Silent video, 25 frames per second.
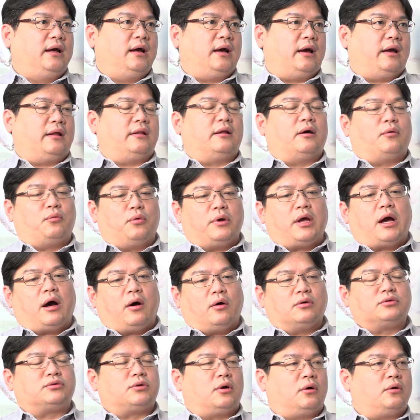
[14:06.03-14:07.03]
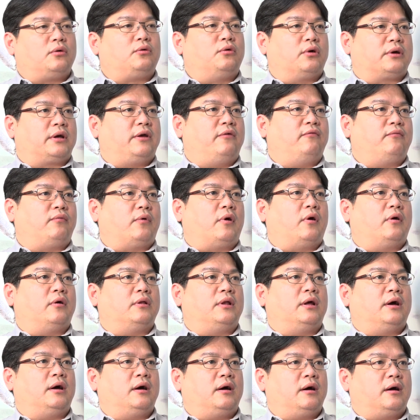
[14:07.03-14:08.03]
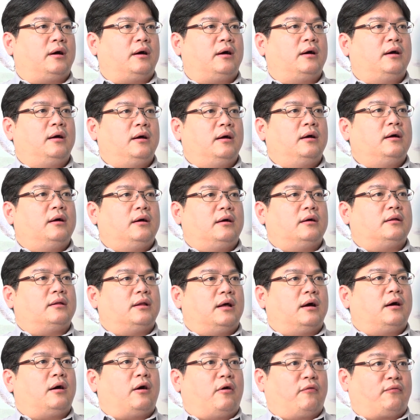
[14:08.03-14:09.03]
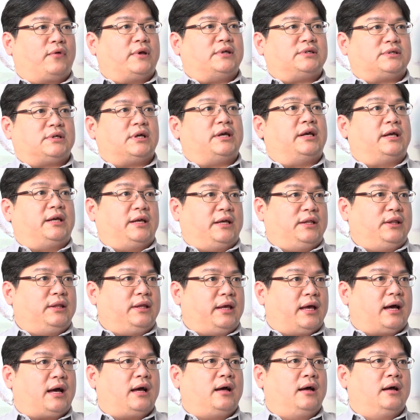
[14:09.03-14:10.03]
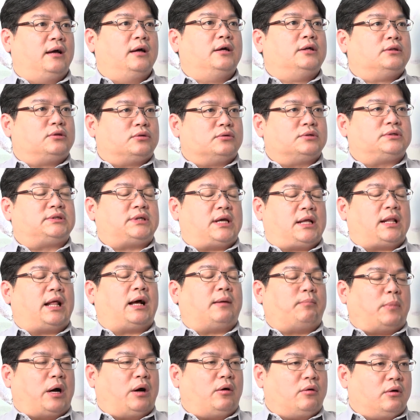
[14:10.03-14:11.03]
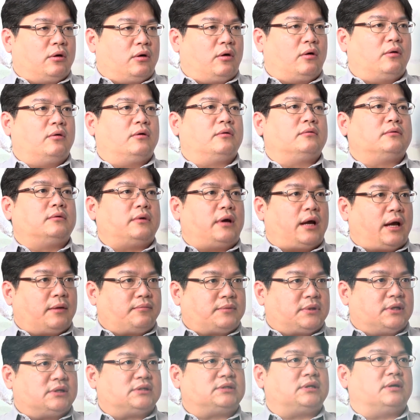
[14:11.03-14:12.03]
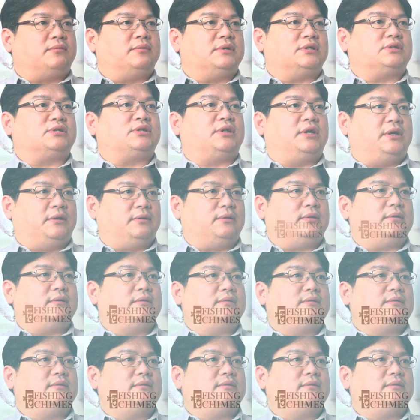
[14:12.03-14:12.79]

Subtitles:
And we are also looking for the office in India to set up our own after service team.